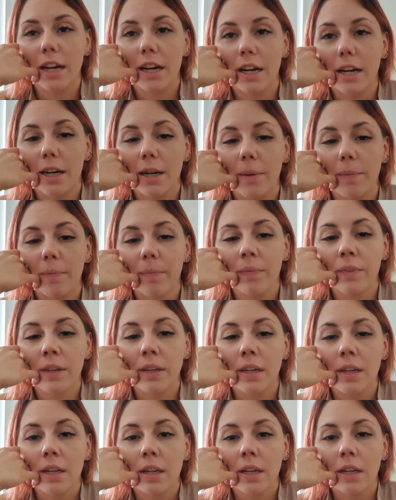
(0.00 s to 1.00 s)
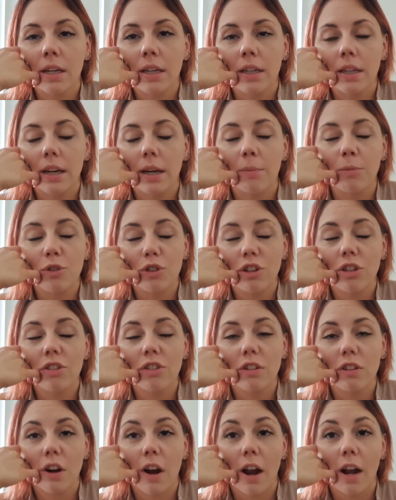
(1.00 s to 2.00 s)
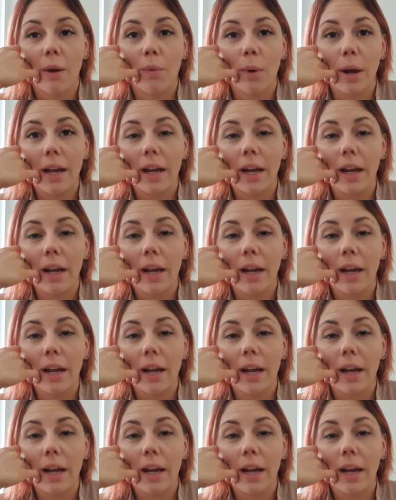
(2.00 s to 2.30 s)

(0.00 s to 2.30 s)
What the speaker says: I'm just trying to